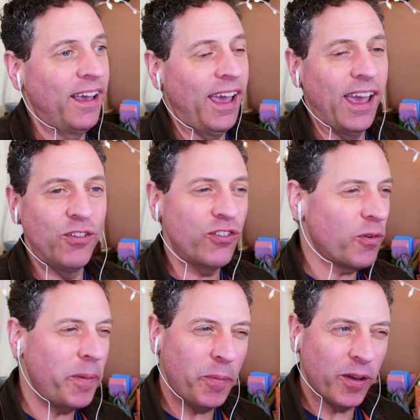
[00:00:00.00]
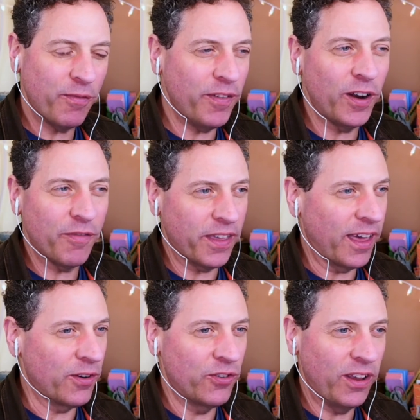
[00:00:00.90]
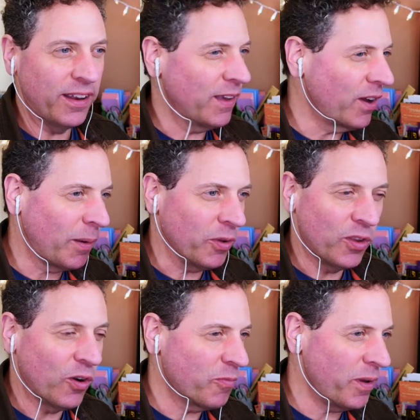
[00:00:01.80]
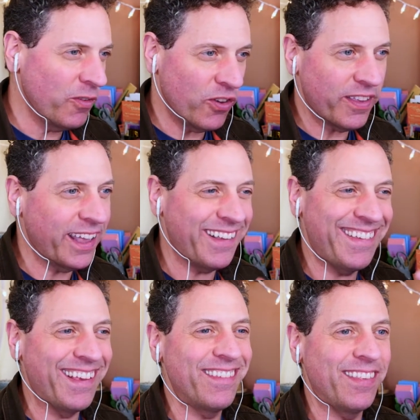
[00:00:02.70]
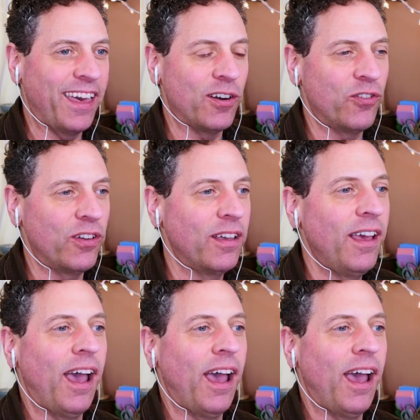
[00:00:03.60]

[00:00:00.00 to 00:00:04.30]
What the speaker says: And just so people can feed off the energy, I'd give a couple of notes. But it's just to get a sense of the energy.